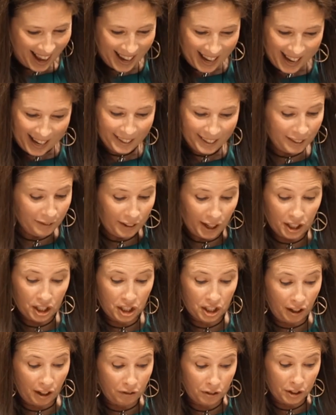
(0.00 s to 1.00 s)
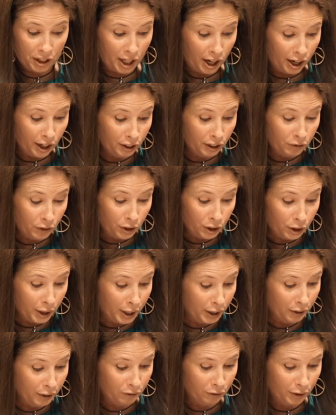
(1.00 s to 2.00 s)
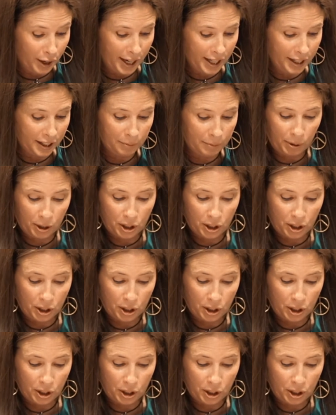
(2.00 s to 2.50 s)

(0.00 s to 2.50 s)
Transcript: I asked if I could shuffle the cards for her and her friends,